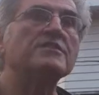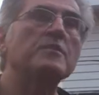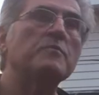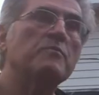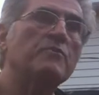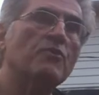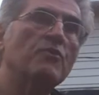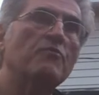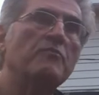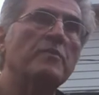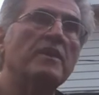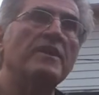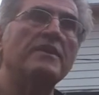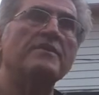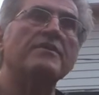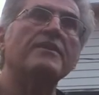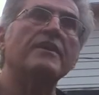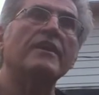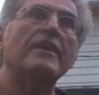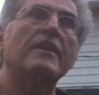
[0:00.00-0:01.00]
is a
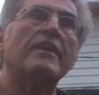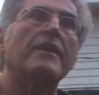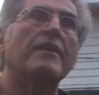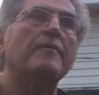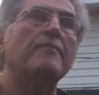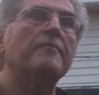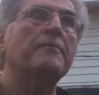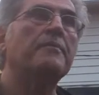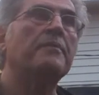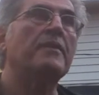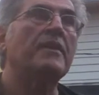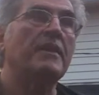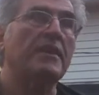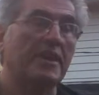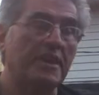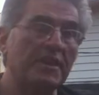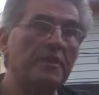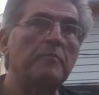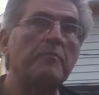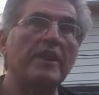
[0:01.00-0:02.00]
movement um,
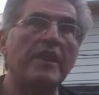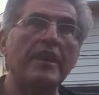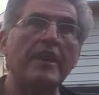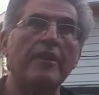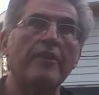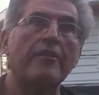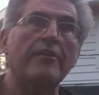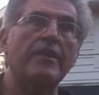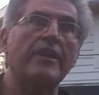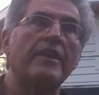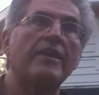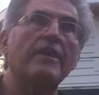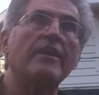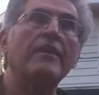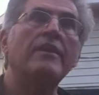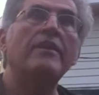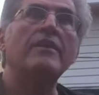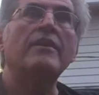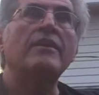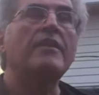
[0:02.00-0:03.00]
in the Bay
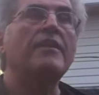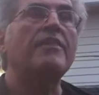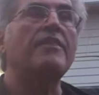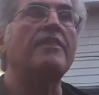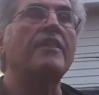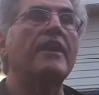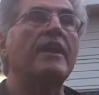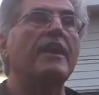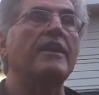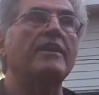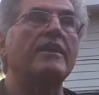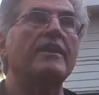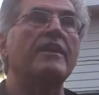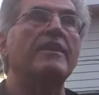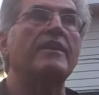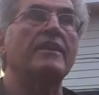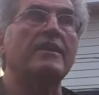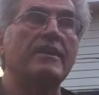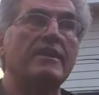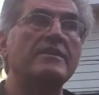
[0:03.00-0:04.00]
Area that uh,
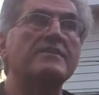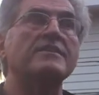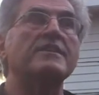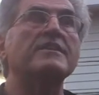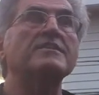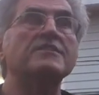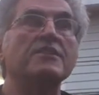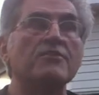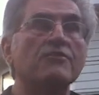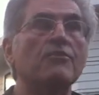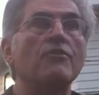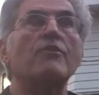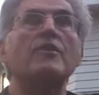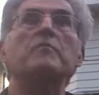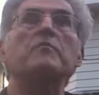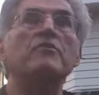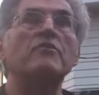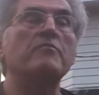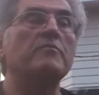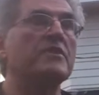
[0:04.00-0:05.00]
is it's a
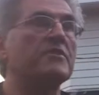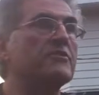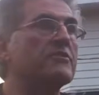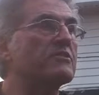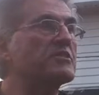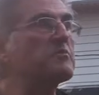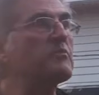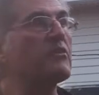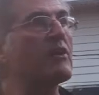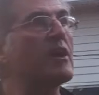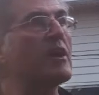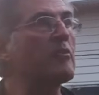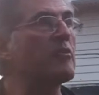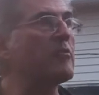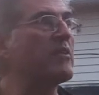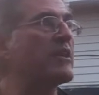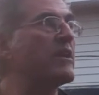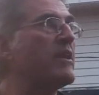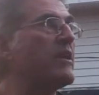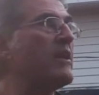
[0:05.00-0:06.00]
growing movement. There's
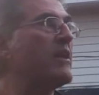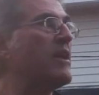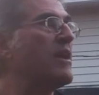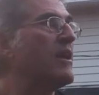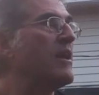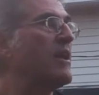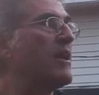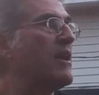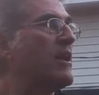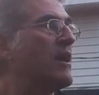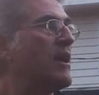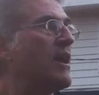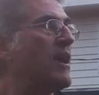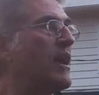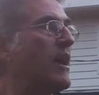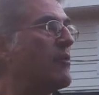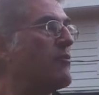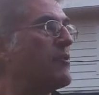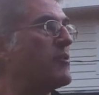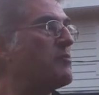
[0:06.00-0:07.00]
probably,
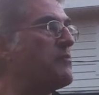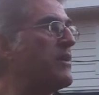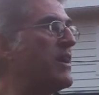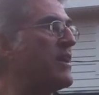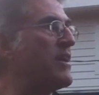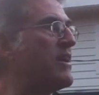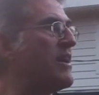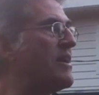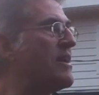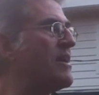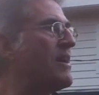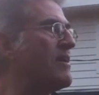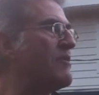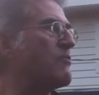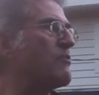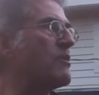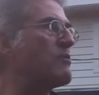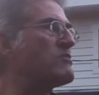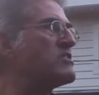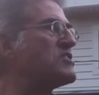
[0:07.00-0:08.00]
I would bet,
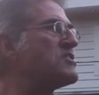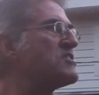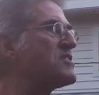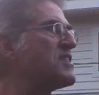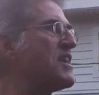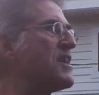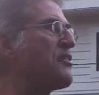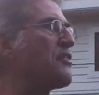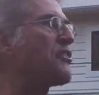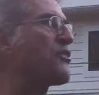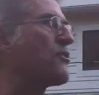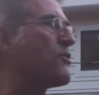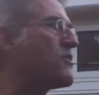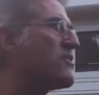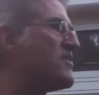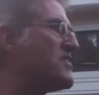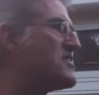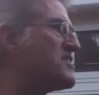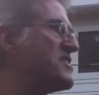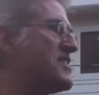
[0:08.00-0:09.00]
what would you say, a third
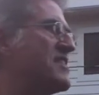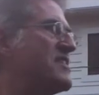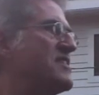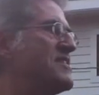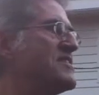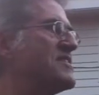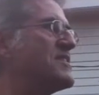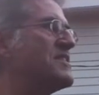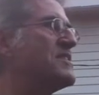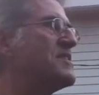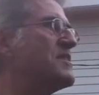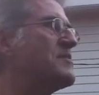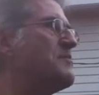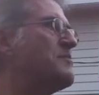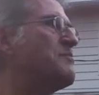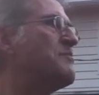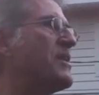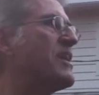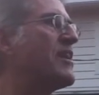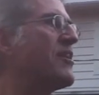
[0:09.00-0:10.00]
of the cities in the
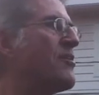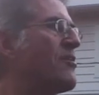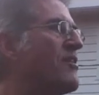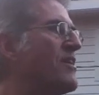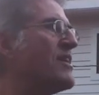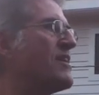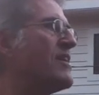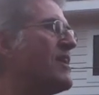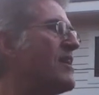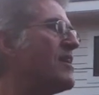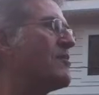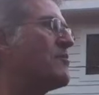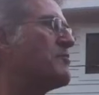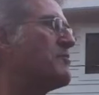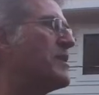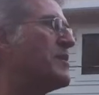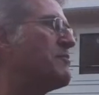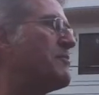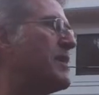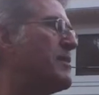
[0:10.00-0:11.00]
Bay Area now?
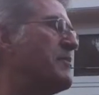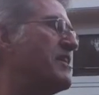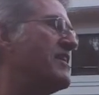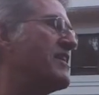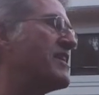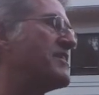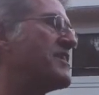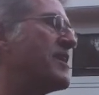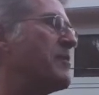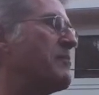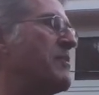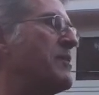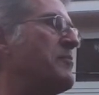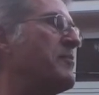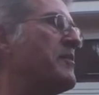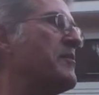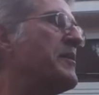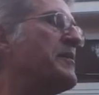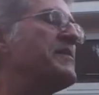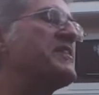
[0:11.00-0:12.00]
Maybe not that many,
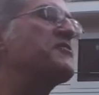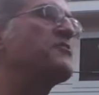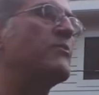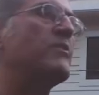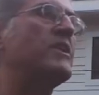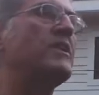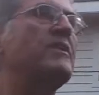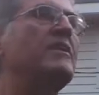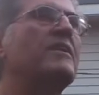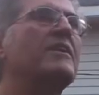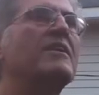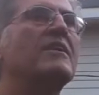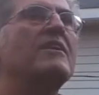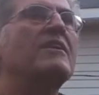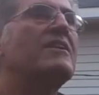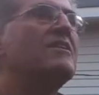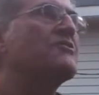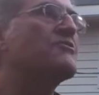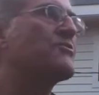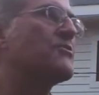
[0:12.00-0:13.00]
maybe 20,
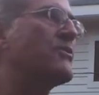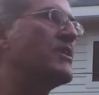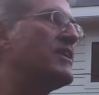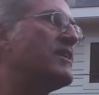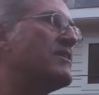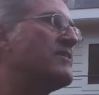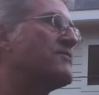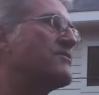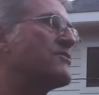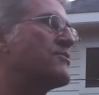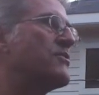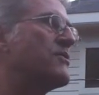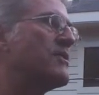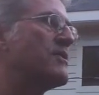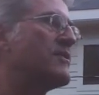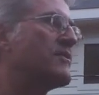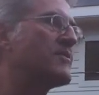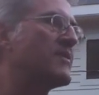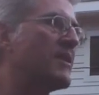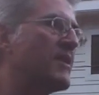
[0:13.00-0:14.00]
20,
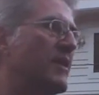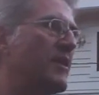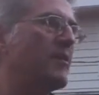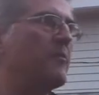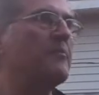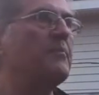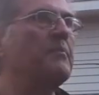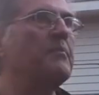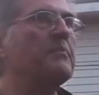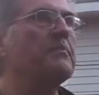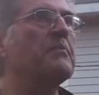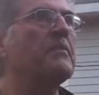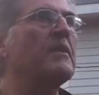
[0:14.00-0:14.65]
20 um,